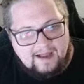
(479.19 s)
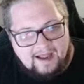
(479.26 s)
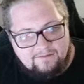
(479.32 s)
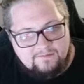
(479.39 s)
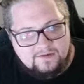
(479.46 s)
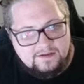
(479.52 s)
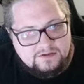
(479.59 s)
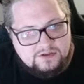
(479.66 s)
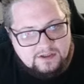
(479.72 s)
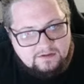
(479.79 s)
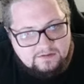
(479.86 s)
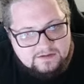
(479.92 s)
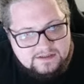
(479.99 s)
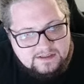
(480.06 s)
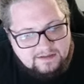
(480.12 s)
having
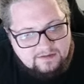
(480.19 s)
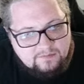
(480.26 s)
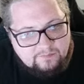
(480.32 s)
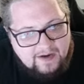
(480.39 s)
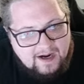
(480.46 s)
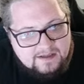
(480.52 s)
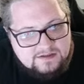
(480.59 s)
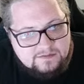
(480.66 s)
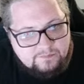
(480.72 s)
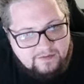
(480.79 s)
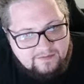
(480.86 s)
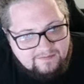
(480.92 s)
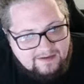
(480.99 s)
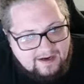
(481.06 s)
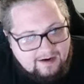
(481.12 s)
Jellicent in the back to
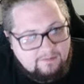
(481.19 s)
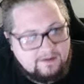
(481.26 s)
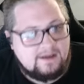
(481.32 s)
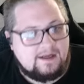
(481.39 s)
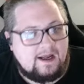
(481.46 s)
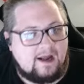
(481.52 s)
pivot out